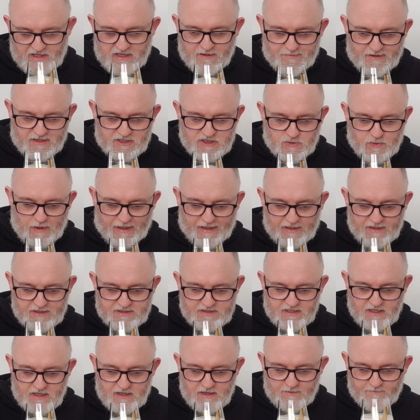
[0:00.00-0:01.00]
little bit of sweetness
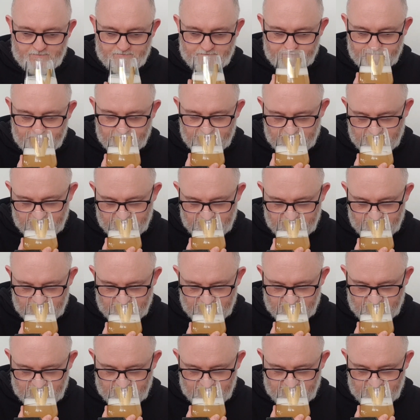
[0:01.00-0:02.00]
there.
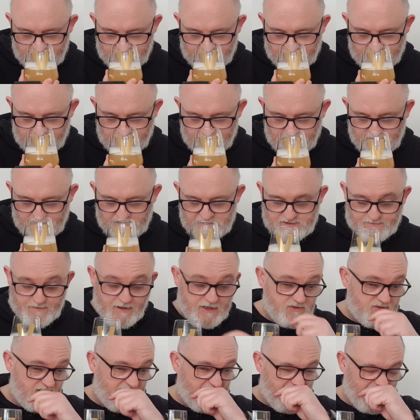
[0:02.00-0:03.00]
It
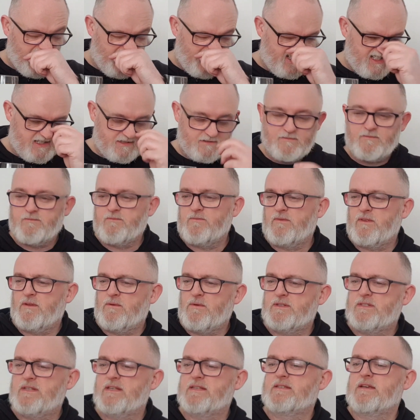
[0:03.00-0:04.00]
smells really nice.
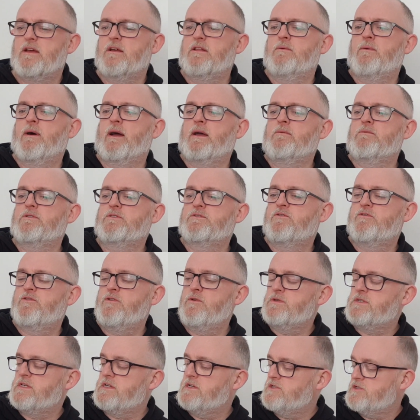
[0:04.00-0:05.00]
What's this sound like? It was
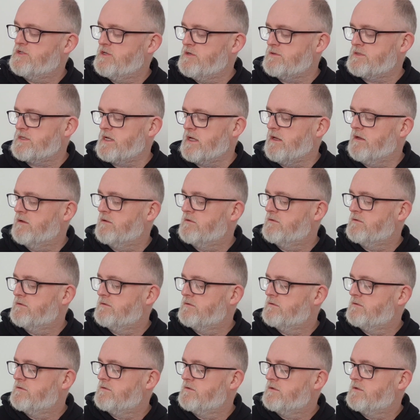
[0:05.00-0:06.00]
fruity and juicy.
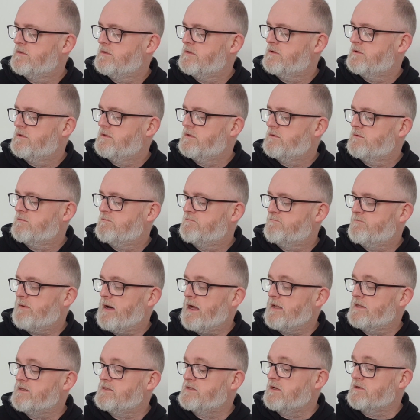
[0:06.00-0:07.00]

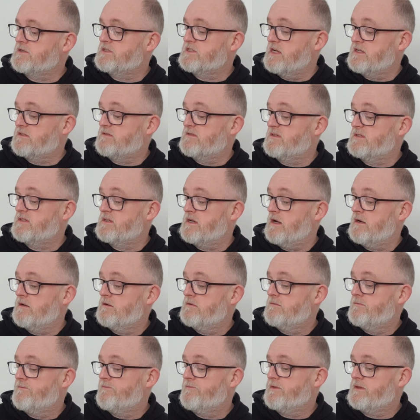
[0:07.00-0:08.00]
Balance of citrus, yeah.
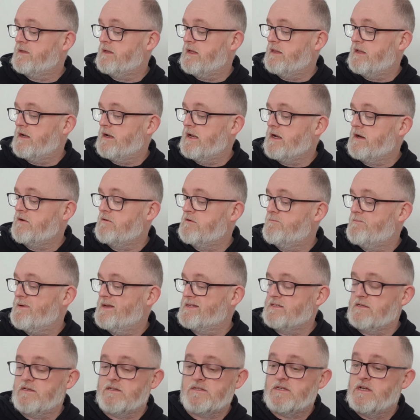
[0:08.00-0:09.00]
And the lingering
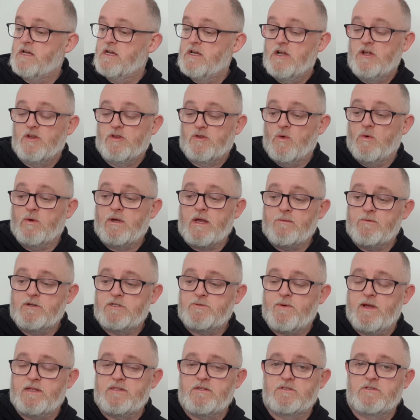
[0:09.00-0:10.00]
bitterness. Don't get
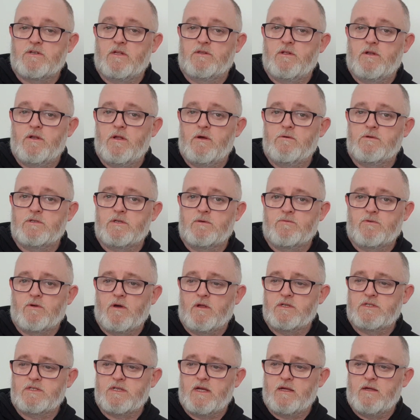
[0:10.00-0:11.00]
much bitterness on the nose, I've got
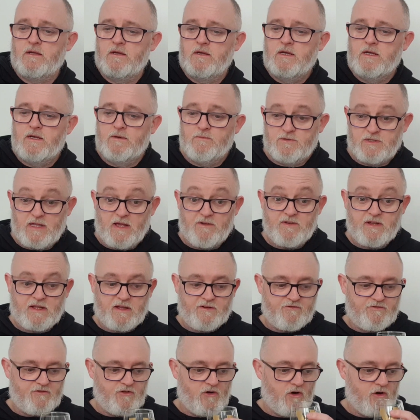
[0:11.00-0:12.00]
to say. But definitely
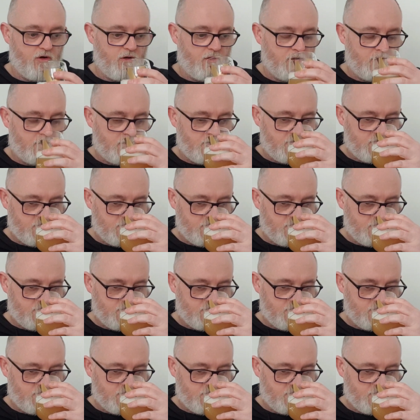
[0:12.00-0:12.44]
get floral.